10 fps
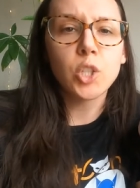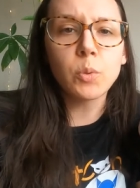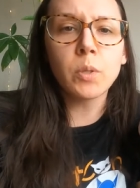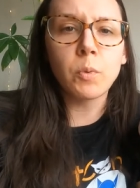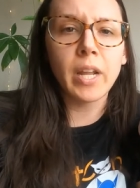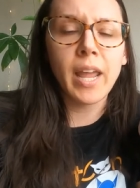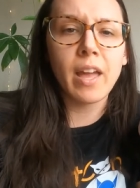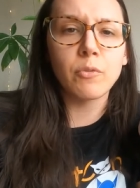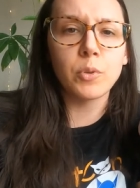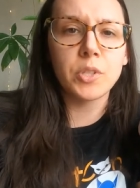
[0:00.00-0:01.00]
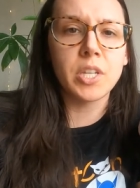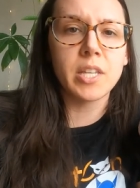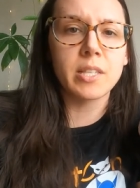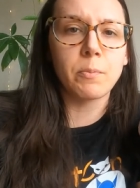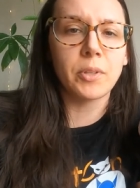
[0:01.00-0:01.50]
You would want to have
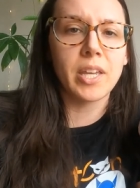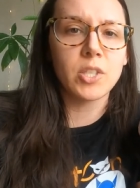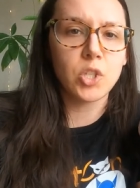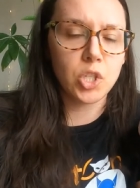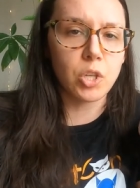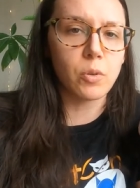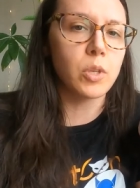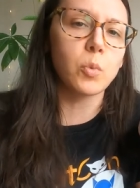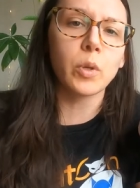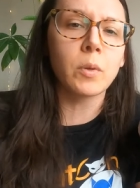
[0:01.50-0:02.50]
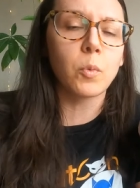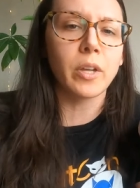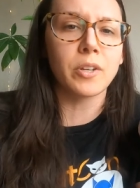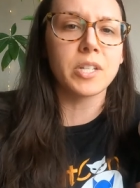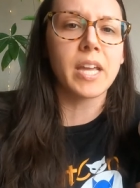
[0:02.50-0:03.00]
routines in place too. You wouldn't
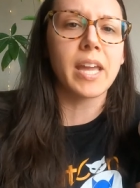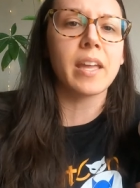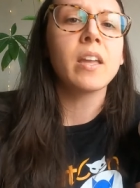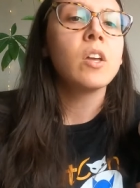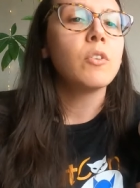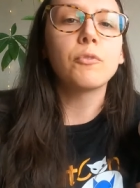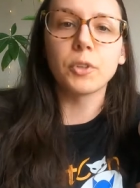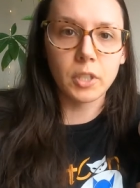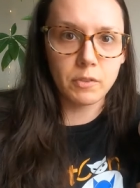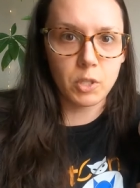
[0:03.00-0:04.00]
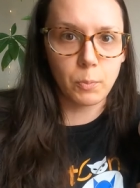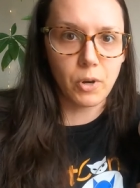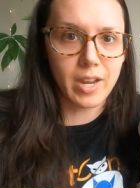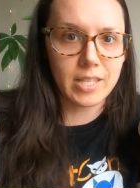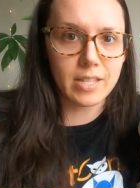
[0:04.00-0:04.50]
want your day full of
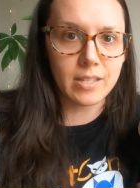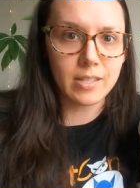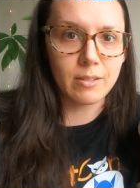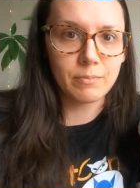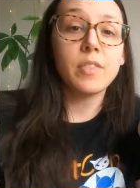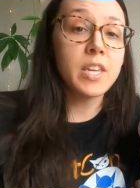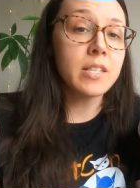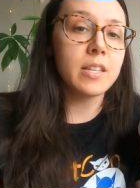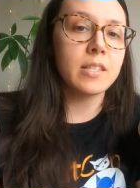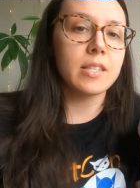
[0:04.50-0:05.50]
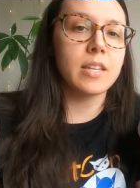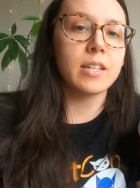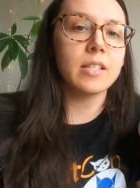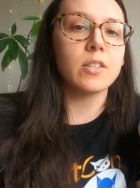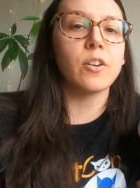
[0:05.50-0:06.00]
surprises. These
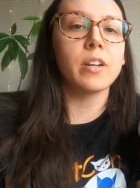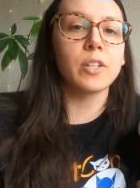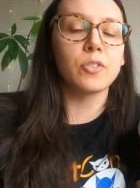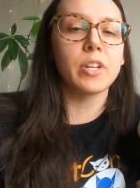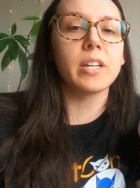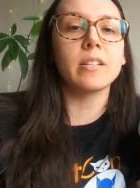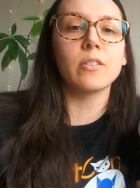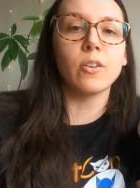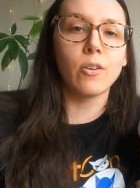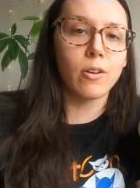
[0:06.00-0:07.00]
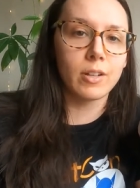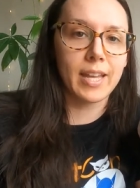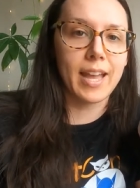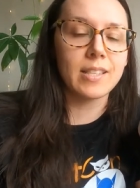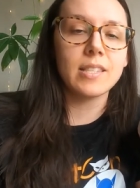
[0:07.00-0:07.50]
instincts are ingrained in all
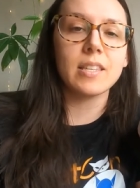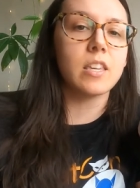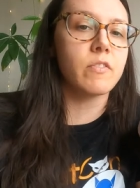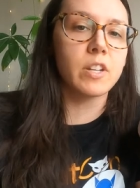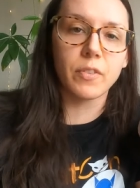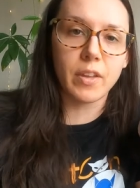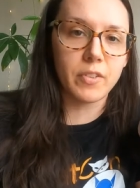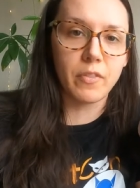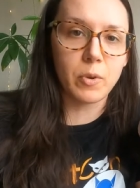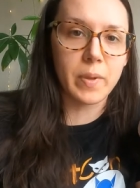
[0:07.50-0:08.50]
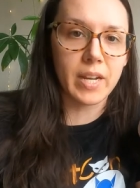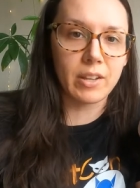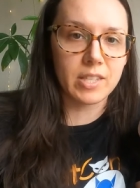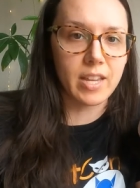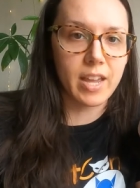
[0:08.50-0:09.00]
cats, even if they've never been
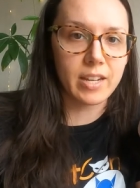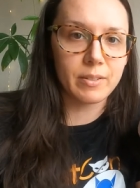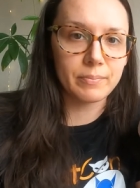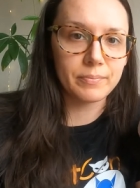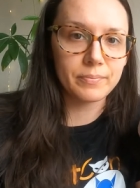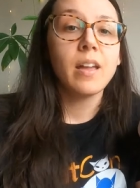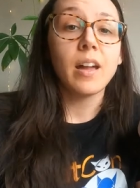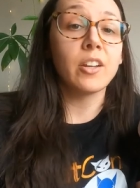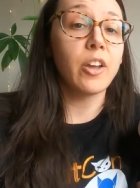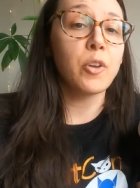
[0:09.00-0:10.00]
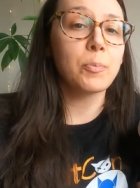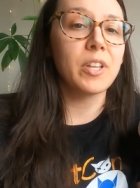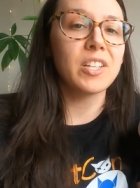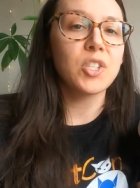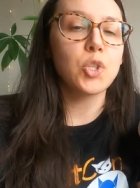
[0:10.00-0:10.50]
outside. Another
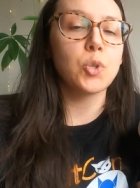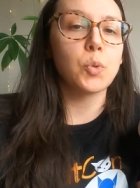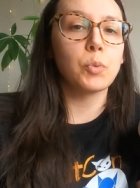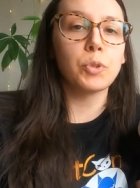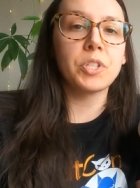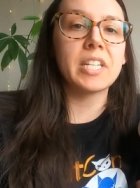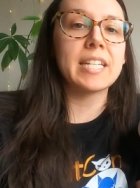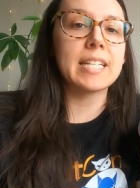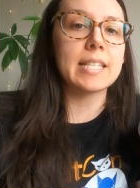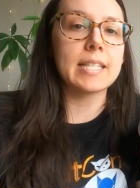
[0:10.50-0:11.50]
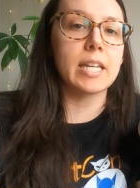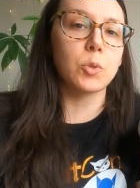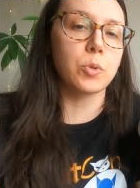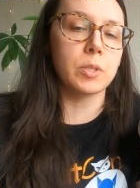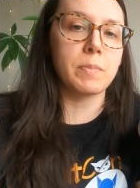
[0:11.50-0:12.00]
plus to routine
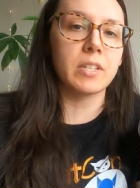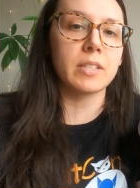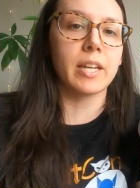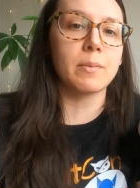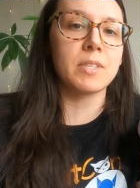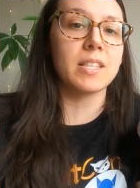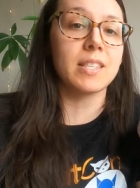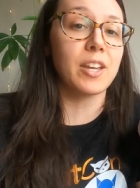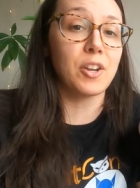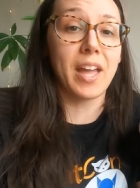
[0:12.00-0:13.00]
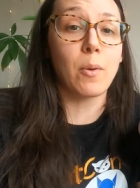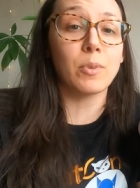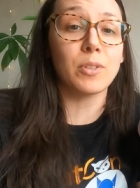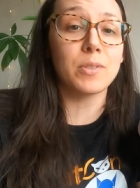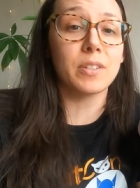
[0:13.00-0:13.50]
scheduled meal times is that your cat
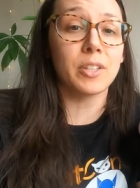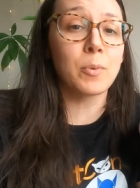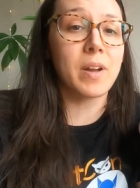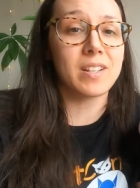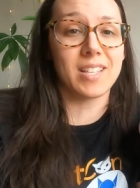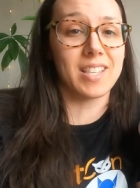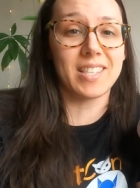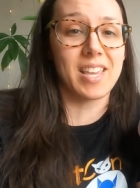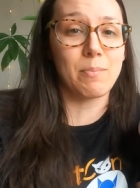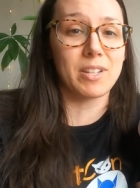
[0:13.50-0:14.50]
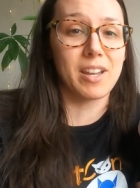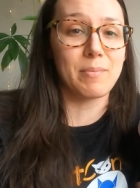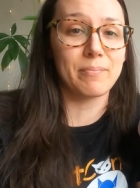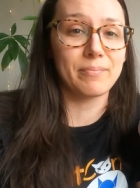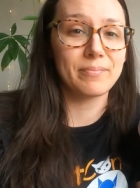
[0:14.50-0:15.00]
will use the litter box at the same
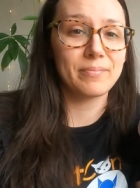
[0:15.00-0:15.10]
time.